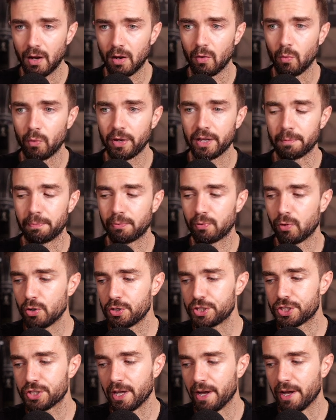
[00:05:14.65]
we had
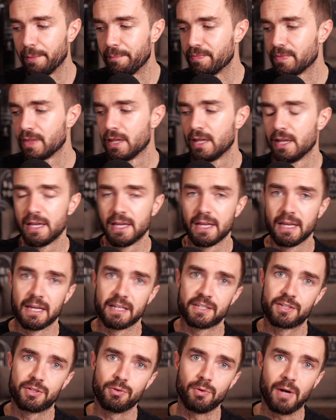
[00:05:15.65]
approached them
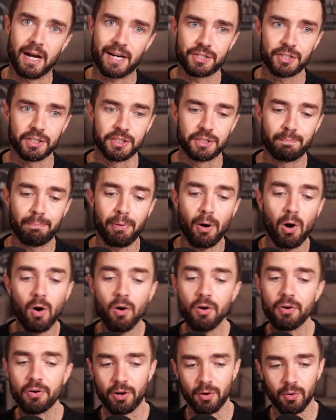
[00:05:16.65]
to actually
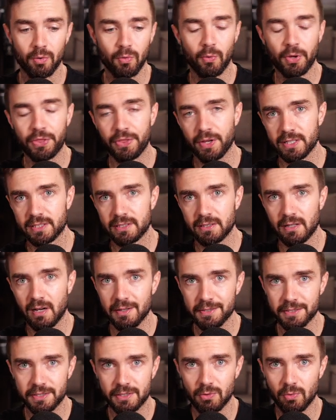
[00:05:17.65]
partner with us
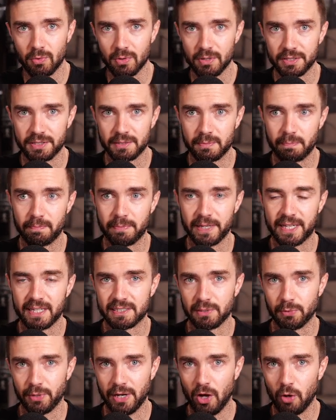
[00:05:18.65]
on stores because it
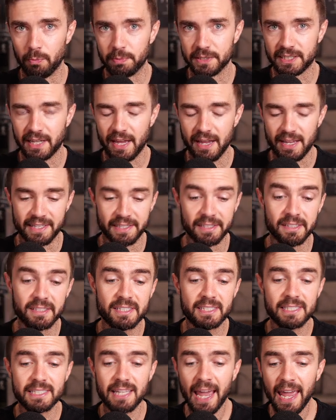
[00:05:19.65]
would help us get
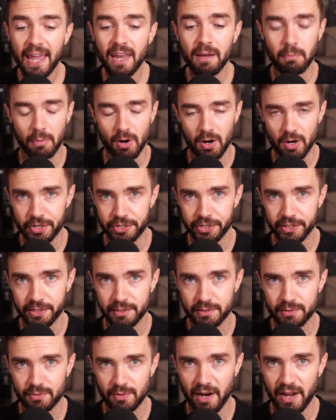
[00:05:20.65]
insane
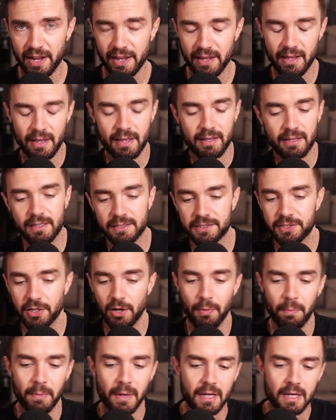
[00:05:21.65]
margins, right?
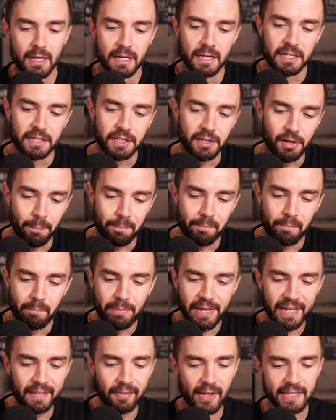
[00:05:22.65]
So,
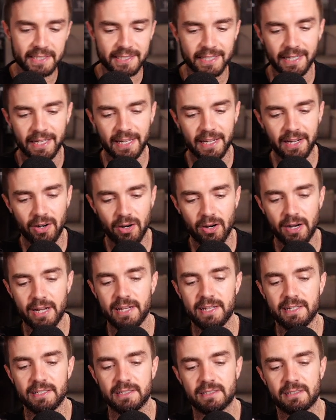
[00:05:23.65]
big lesson here
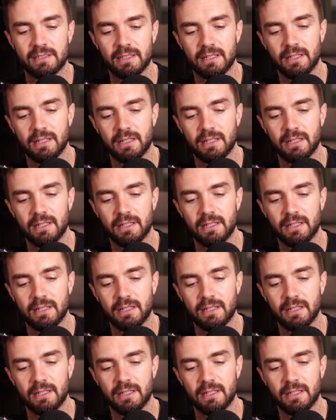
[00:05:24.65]
is